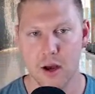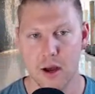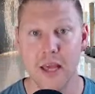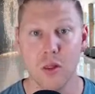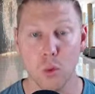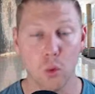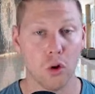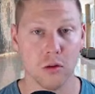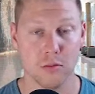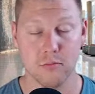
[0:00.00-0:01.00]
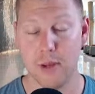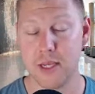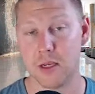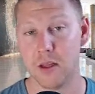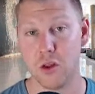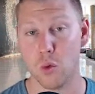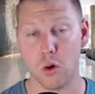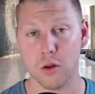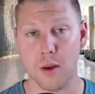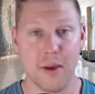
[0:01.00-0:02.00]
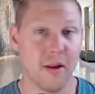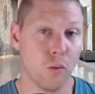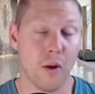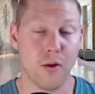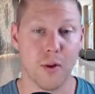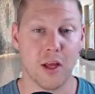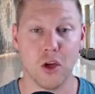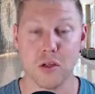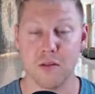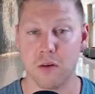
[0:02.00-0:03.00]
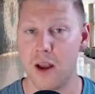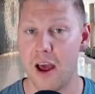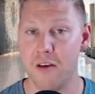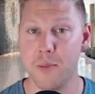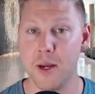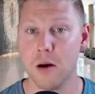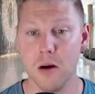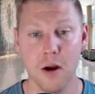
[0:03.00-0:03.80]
in the world, basically in the world. I mean, whether we can use it for Livepeer,